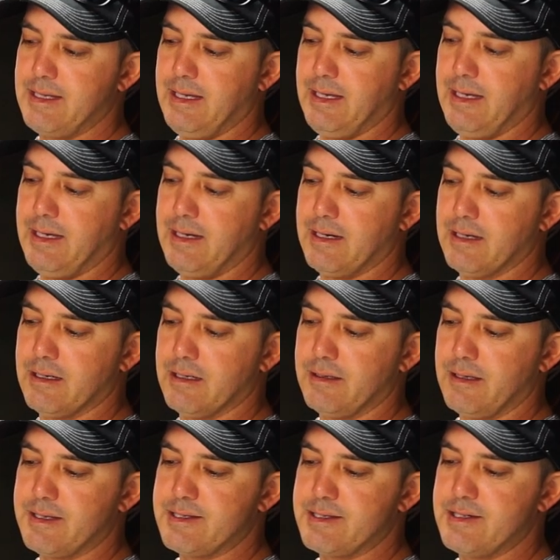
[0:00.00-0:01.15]
see here.
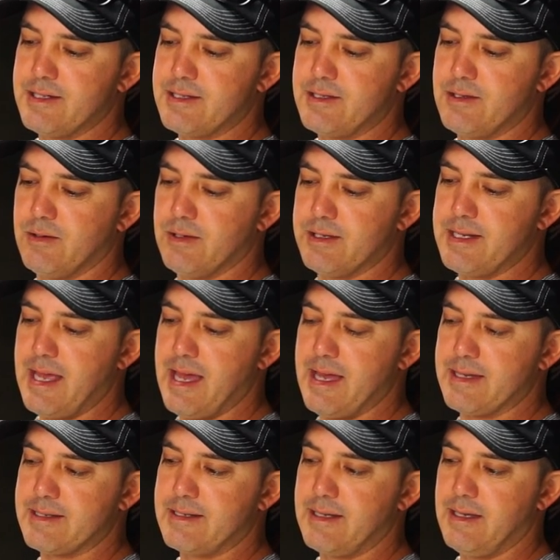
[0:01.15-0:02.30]
Let's just do a
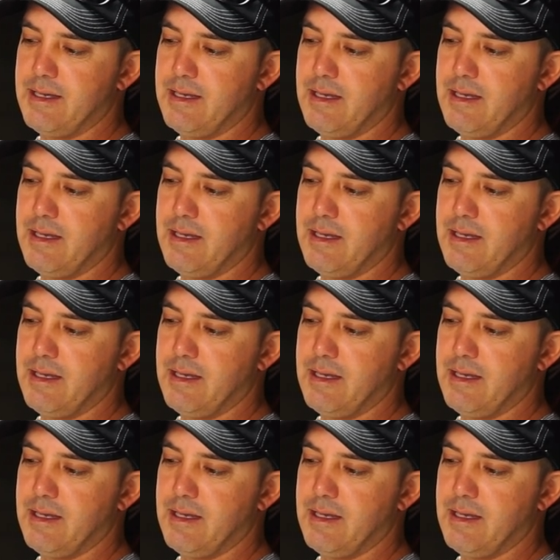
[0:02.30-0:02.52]
test.